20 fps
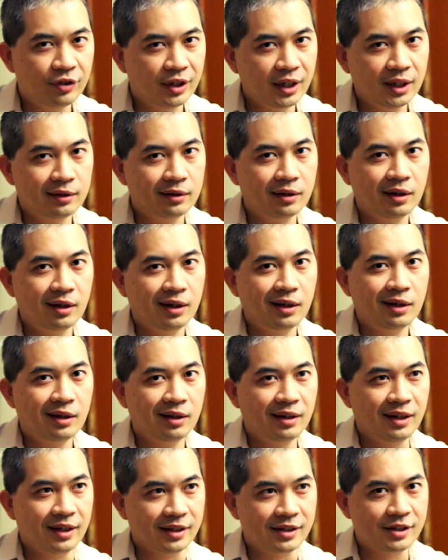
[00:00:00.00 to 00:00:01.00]
feet,
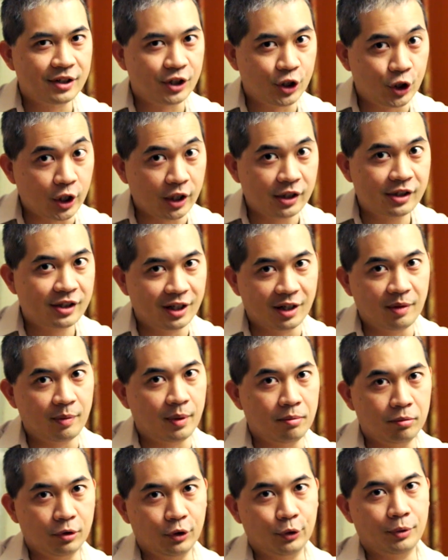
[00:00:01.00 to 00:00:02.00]
it's just going to
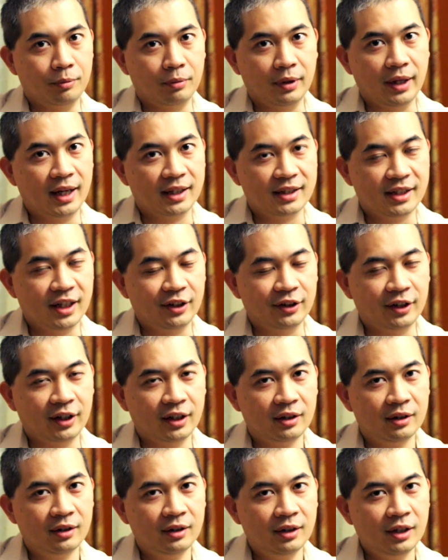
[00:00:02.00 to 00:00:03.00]
be blue and black down
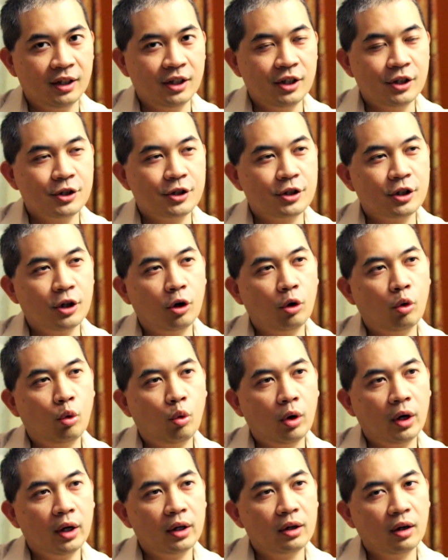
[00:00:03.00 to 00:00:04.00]
there. So
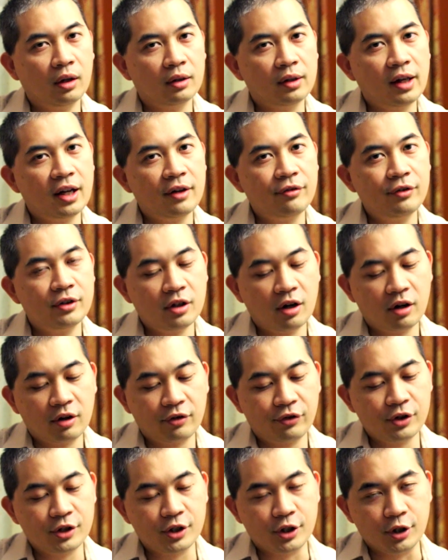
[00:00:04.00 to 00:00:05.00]
what a lot of
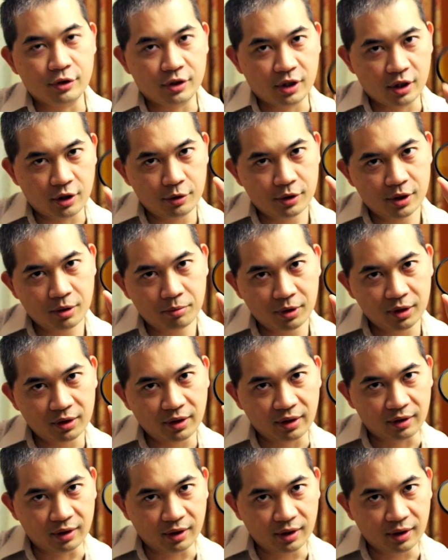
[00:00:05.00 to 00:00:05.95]
photographers do is they use something like